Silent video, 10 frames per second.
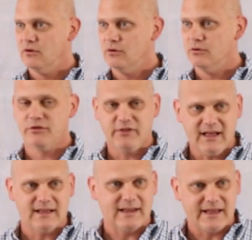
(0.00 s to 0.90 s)
who
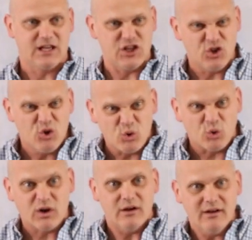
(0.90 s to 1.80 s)
think like
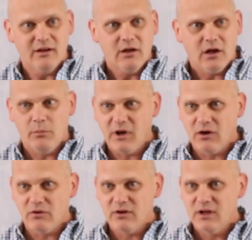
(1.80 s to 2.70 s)
you
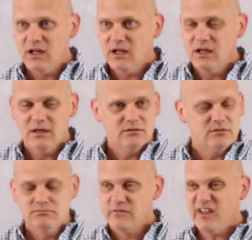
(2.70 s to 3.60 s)
about
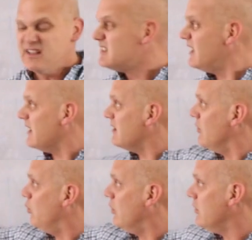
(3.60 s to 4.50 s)
things like
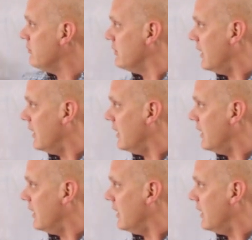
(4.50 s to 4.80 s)
the Word of